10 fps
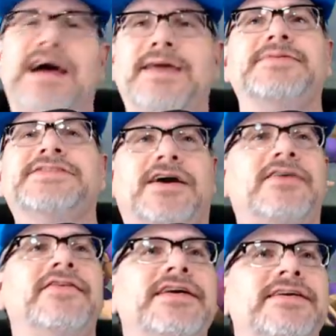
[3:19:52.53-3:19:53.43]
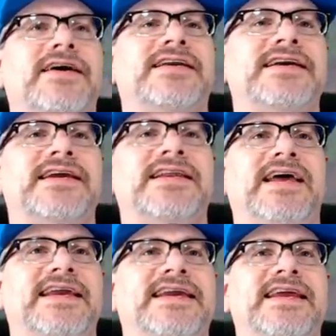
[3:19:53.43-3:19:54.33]
I am starving. I cannot,
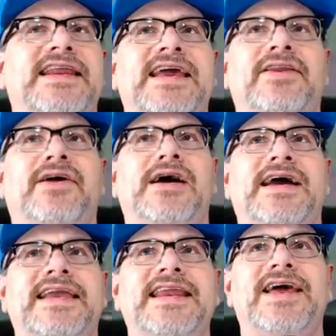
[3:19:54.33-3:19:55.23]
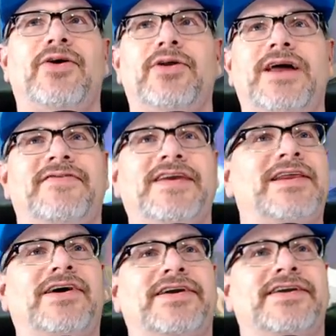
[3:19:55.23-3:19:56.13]
I cannot handle, I cannot hold off any
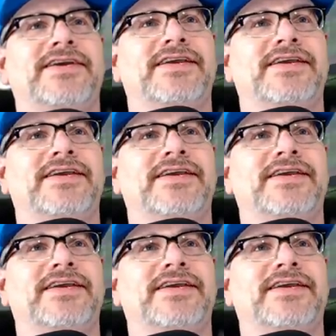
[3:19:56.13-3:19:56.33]
longer.